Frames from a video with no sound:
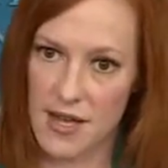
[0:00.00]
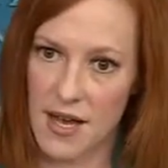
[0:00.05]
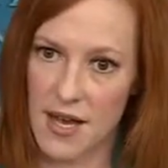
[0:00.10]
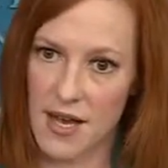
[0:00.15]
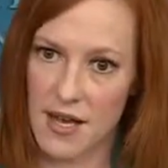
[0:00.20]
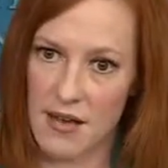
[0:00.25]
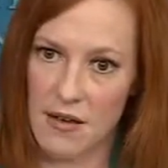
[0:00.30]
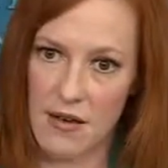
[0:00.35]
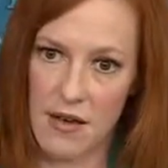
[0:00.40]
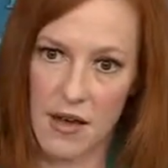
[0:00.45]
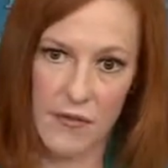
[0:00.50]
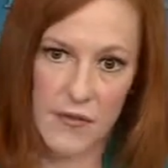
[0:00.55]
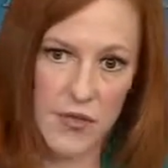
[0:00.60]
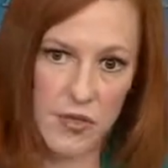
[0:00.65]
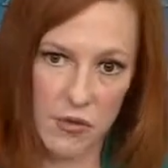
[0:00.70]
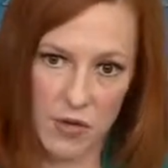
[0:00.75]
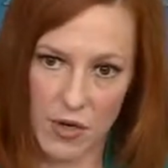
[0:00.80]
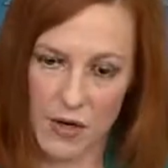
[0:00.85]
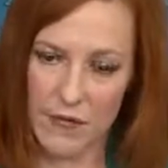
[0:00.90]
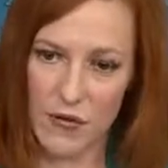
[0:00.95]

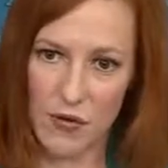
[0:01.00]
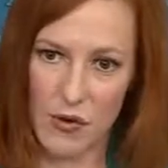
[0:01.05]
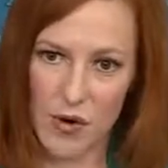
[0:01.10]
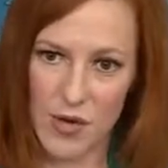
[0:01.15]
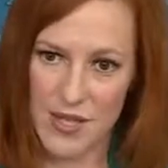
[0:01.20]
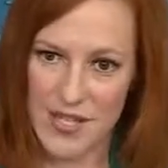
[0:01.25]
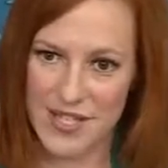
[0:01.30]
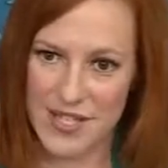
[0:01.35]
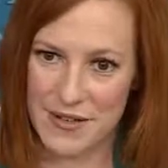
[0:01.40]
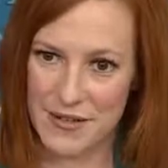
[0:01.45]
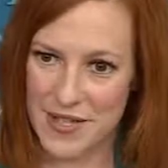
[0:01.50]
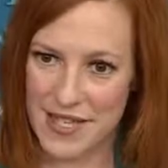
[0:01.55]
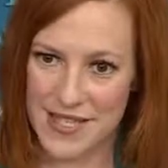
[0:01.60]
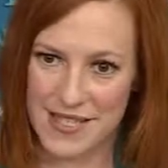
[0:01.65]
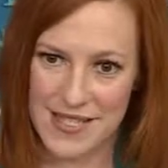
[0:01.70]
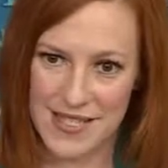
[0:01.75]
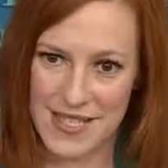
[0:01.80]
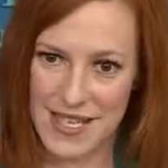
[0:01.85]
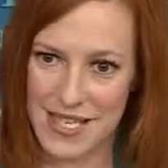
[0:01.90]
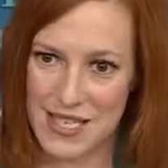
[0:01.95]
Of course, the
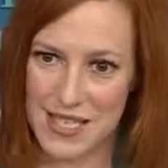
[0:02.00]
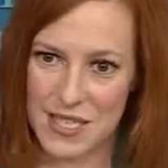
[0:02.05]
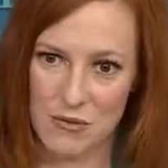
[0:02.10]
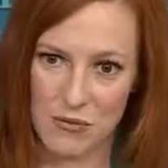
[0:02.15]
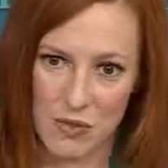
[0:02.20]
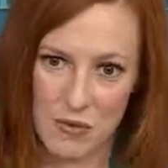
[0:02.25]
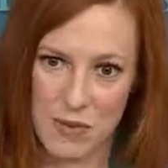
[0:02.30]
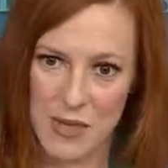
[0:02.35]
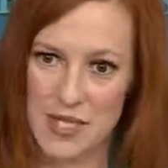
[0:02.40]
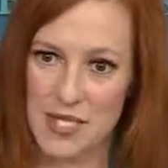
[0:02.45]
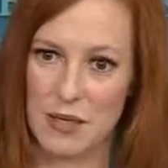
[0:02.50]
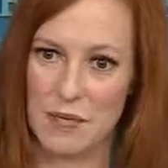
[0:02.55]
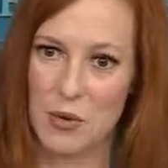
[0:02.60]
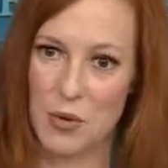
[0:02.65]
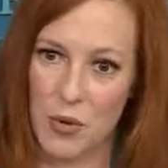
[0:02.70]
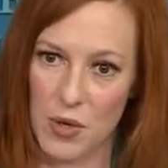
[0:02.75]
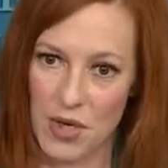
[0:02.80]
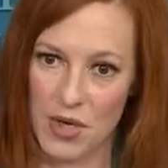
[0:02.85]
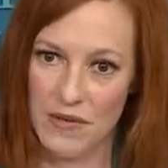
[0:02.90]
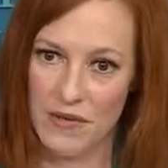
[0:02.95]
United States would be
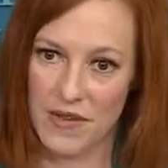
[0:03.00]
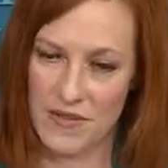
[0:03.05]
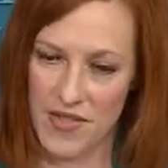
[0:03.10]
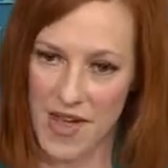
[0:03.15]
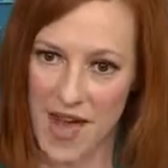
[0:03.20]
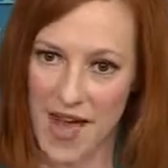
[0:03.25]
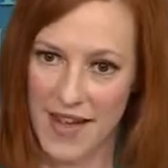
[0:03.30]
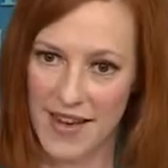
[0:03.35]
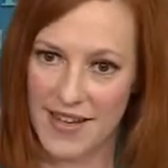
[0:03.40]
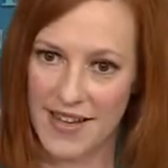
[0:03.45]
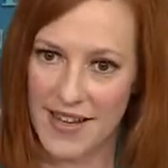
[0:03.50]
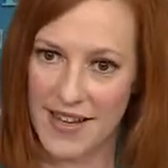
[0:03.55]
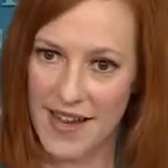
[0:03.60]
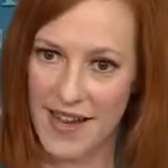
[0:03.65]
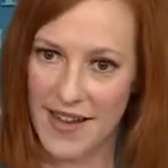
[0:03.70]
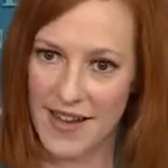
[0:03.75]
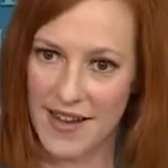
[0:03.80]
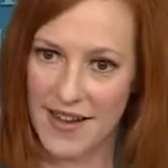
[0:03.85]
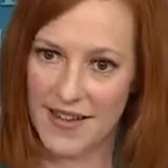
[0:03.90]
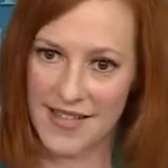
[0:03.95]
supportive of that
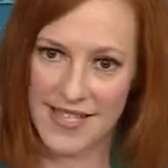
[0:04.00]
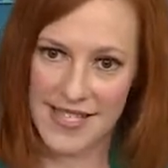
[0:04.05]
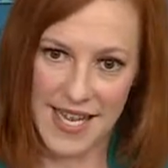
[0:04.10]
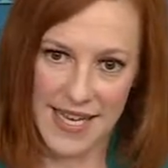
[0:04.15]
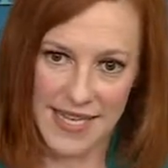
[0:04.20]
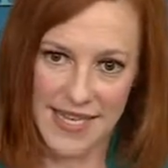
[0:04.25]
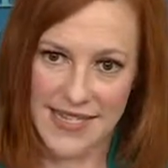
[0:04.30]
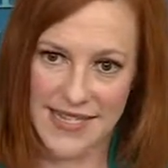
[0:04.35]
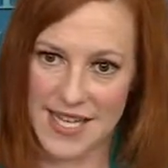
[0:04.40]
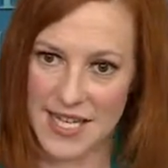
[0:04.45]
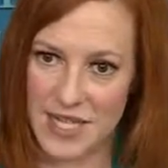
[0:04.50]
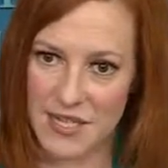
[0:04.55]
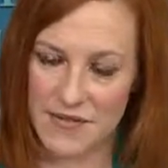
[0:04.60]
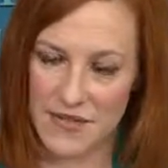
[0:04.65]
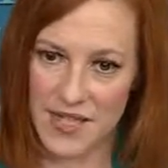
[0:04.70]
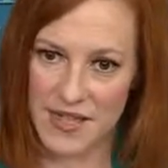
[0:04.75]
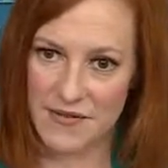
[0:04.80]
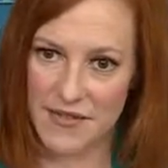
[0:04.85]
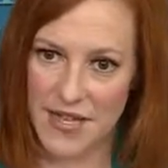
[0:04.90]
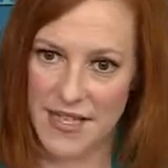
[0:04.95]
second stage of
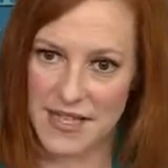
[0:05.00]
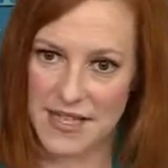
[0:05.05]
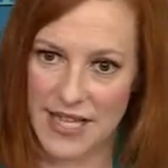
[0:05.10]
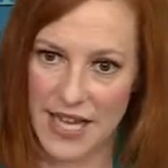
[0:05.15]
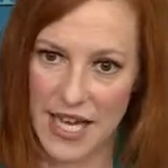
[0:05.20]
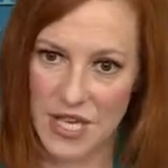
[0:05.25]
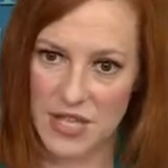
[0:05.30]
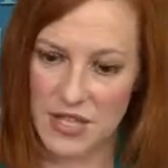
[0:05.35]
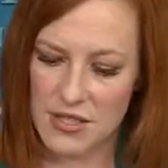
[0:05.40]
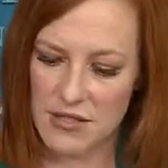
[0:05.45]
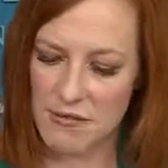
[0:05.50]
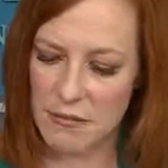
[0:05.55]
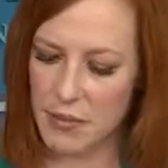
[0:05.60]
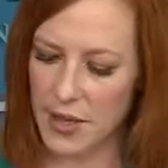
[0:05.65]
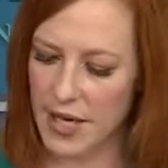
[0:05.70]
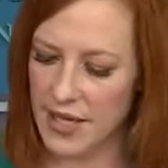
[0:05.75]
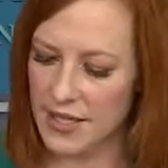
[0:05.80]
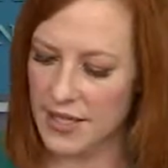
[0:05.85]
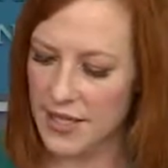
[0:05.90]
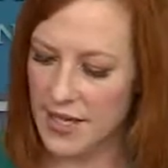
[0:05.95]
the investigation,
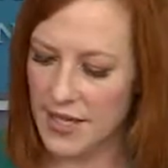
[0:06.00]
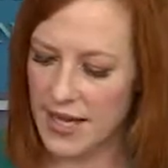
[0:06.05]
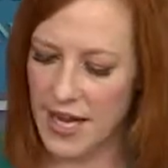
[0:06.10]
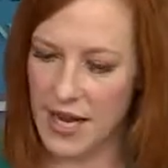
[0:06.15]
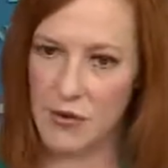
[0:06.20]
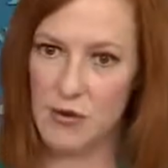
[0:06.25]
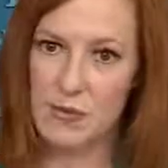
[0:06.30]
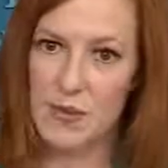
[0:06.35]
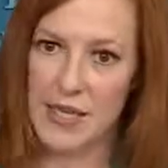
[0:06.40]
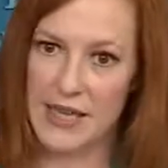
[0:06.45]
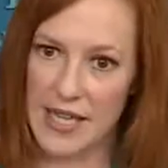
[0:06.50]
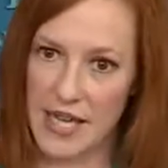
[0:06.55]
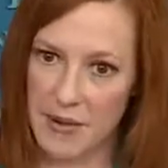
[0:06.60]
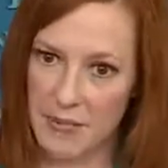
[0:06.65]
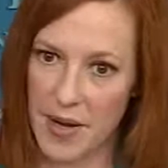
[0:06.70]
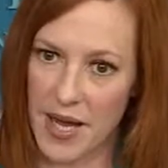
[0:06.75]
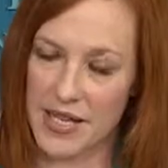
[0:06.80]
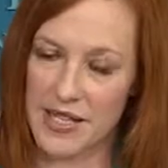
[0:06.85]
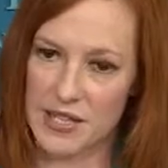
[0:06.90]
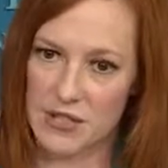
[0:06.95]
but it would be led
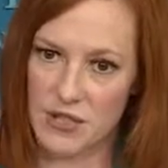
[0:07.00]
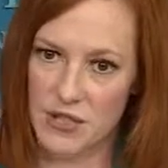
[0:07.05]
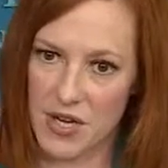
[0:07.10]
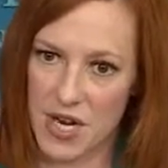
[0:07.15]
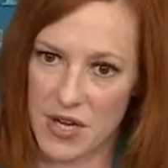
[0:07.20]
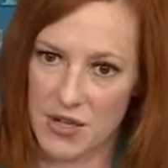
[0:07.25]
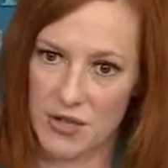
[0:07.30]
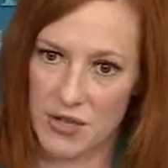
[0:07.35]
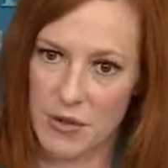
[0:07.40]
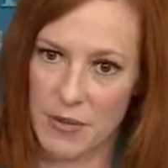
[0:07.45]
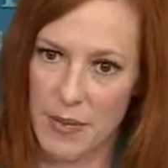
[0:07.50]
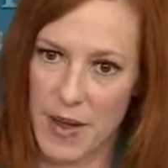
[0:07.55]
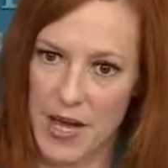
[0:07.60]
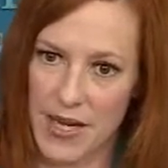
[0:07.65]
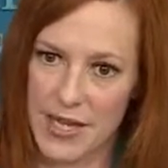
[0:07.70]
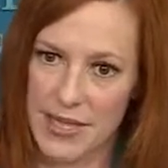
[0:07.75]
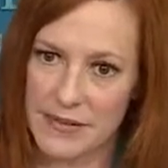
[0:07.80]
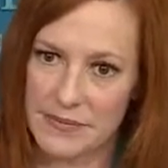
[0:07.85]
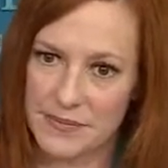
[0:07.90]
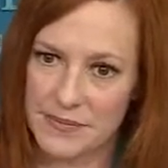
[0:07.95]
by an international
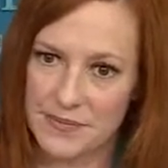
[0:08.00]
body.